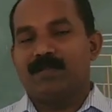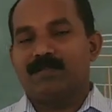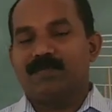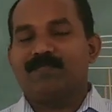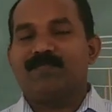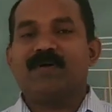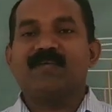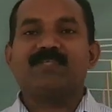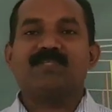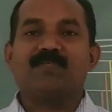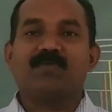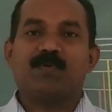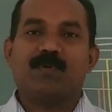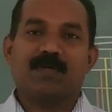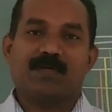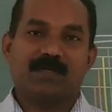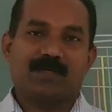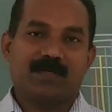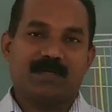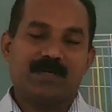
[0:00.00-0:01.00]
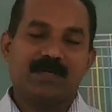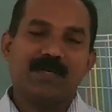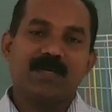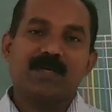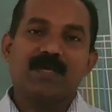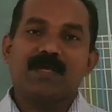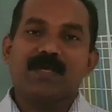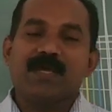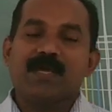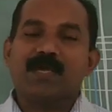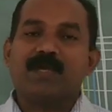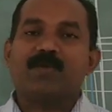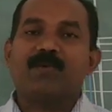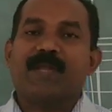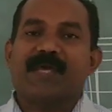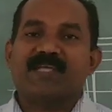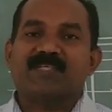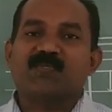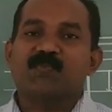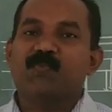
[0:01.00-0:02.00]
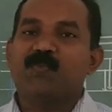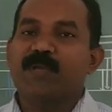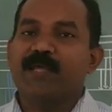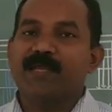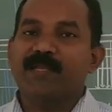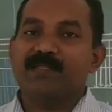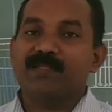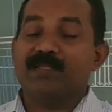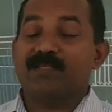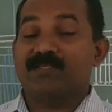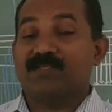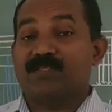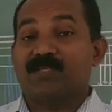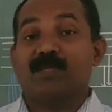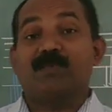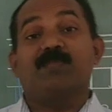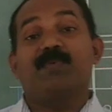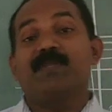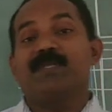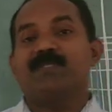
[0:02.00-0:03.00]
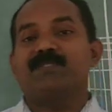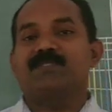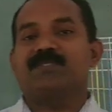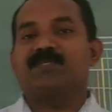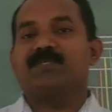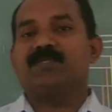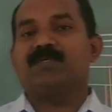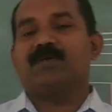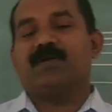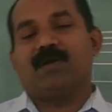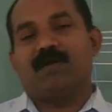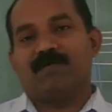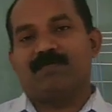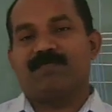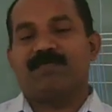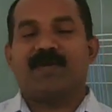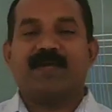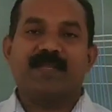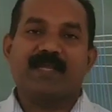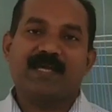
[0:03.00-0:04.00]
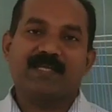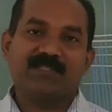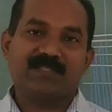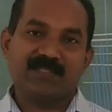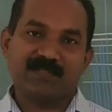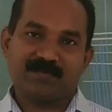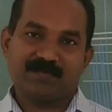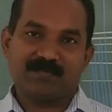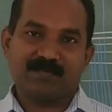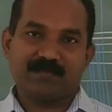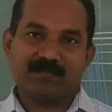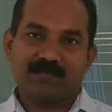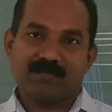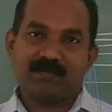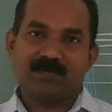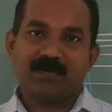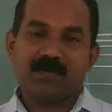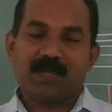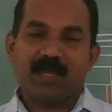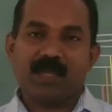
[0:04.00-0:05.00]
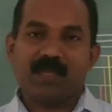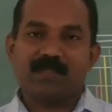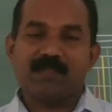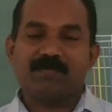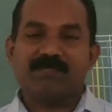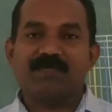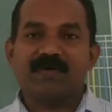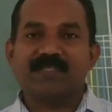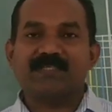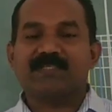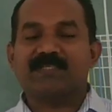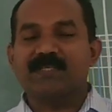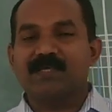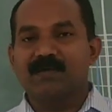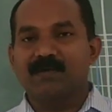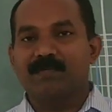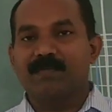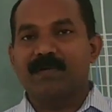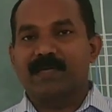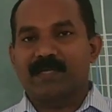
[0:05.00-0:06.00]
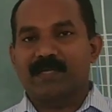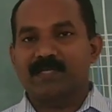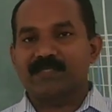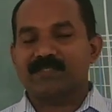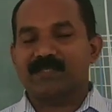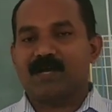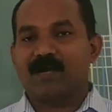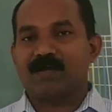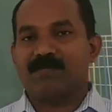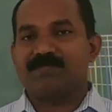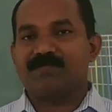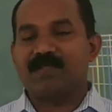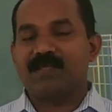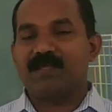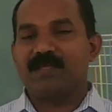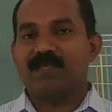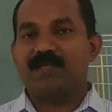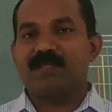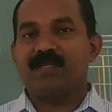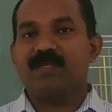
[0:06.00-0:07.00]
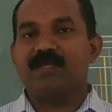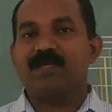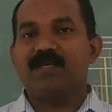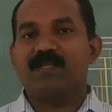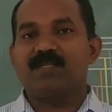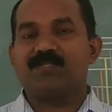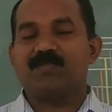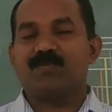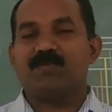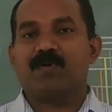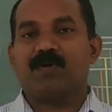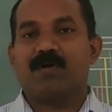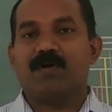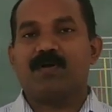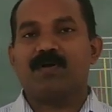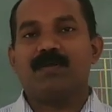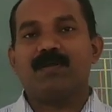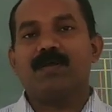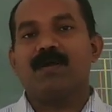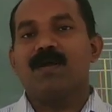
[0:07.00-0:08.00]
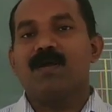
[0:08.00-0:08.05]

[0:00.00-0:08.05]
the first one, he could explain the stability of an atom. Okay, the first merit of the Niels Bohr